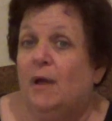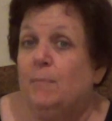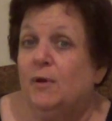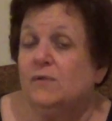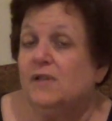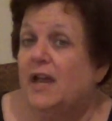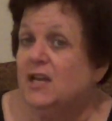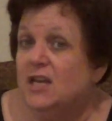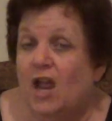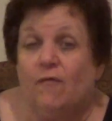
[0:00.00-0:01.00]
my bills. I
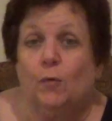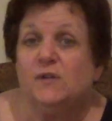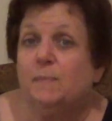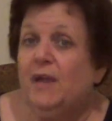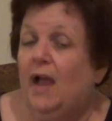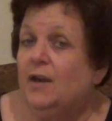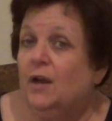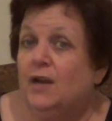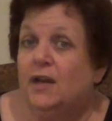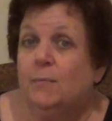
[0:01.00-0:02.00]
never was behind
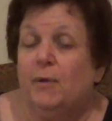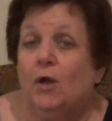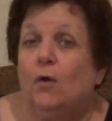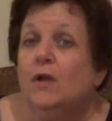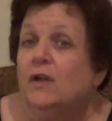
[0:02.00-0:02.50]
on any bill.